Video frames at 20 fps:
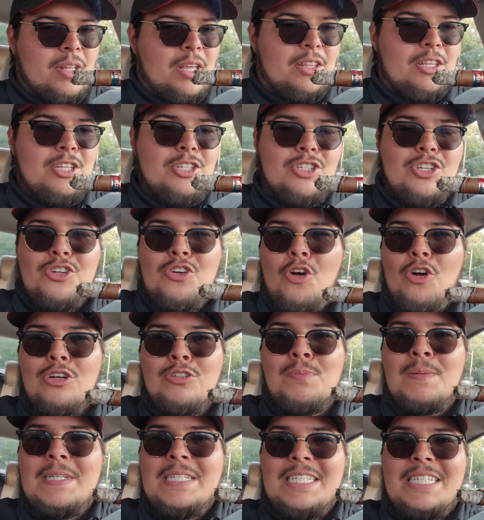This
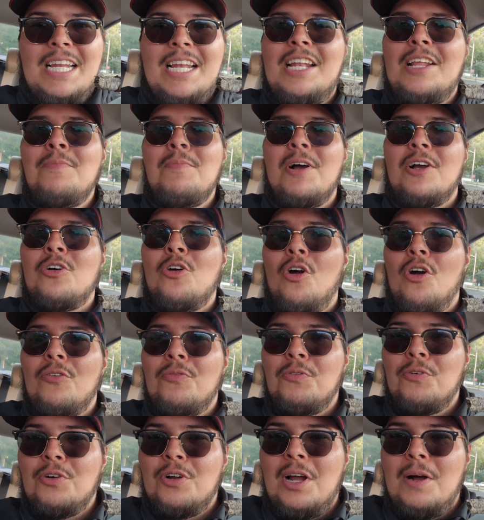cigar's been sitting in my
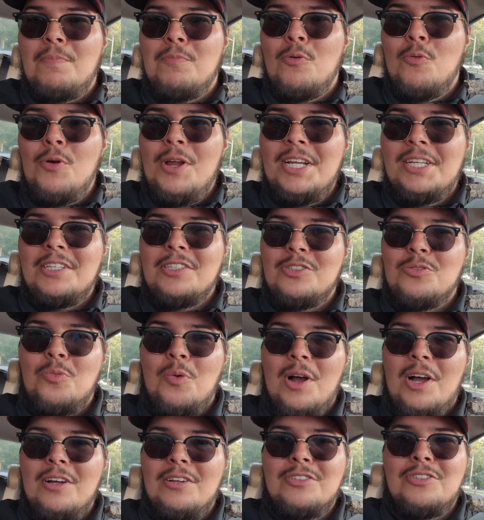car for a couple weeks as
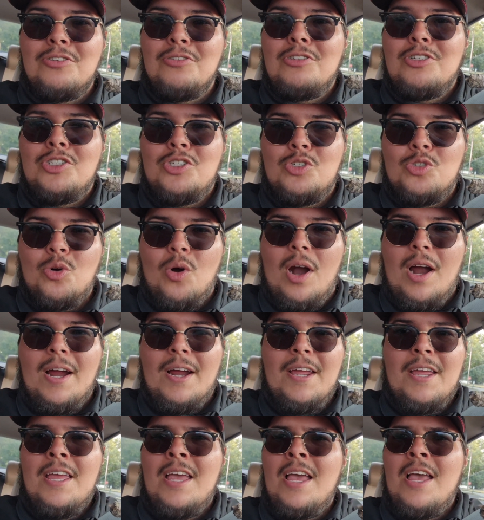well, so it's
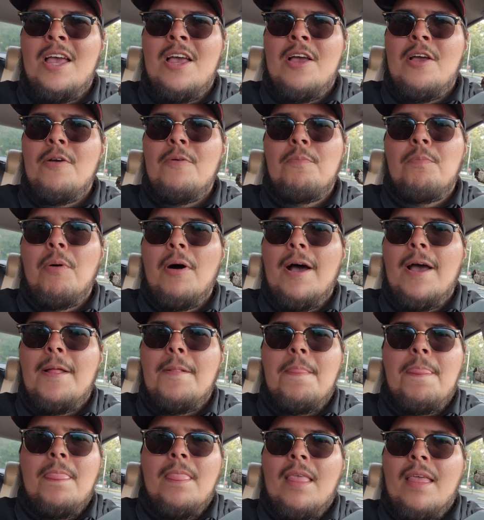dry.
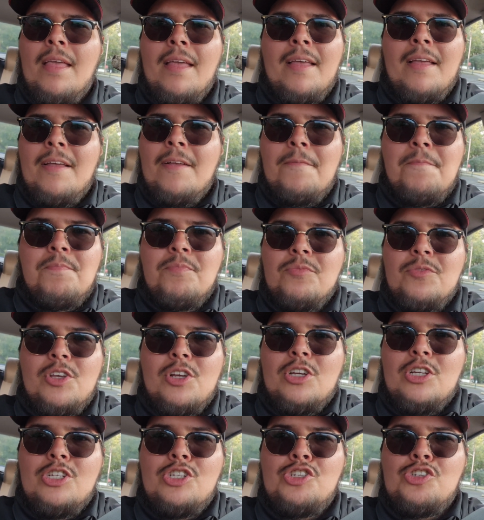But
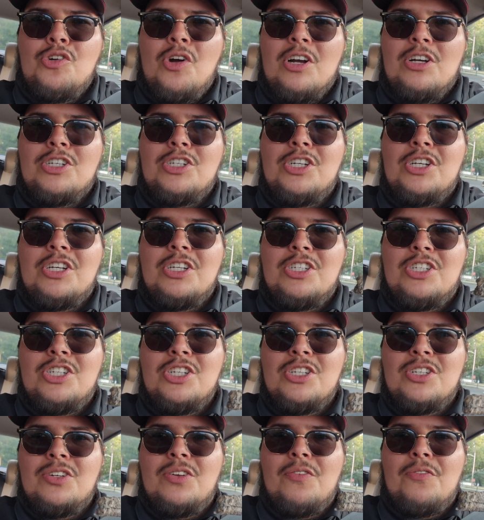the construction is
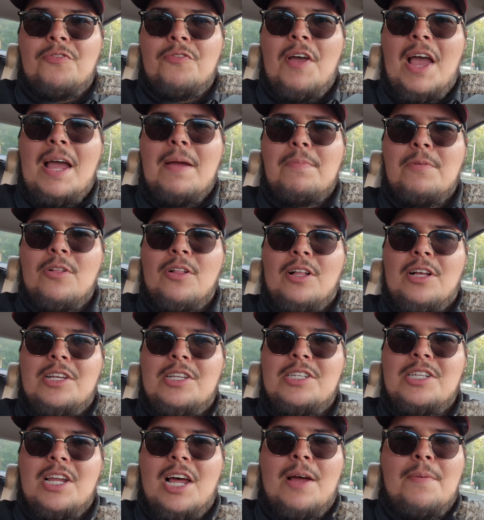just
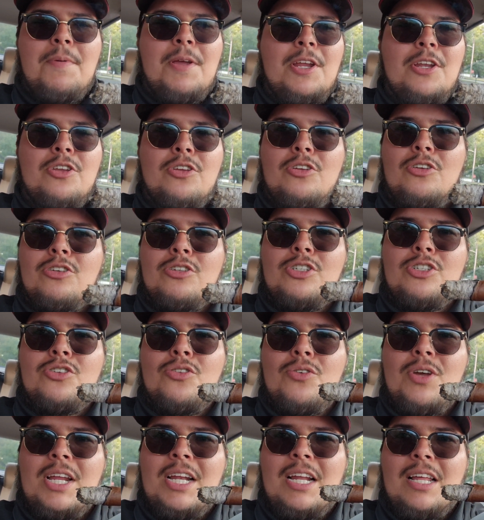fabulous. I mean, you're
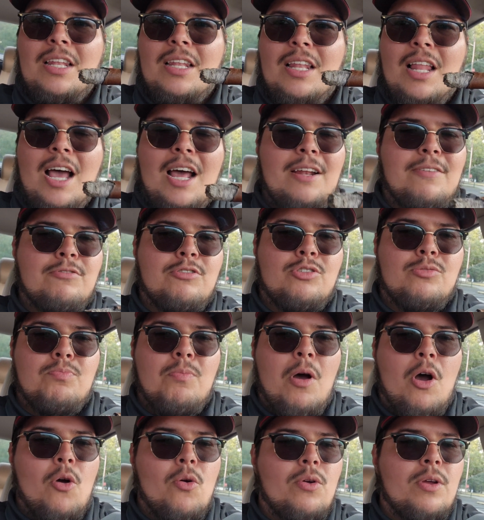still getting a lot of
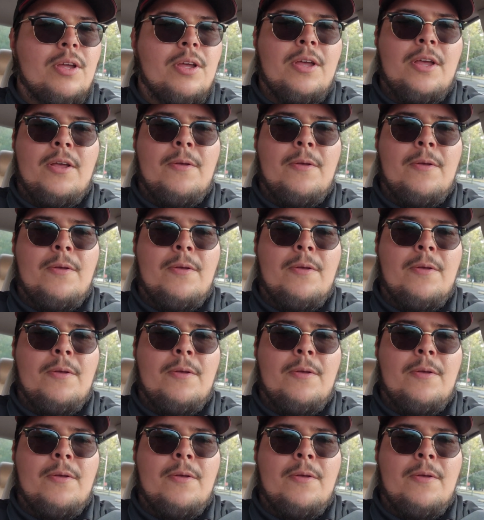smoke.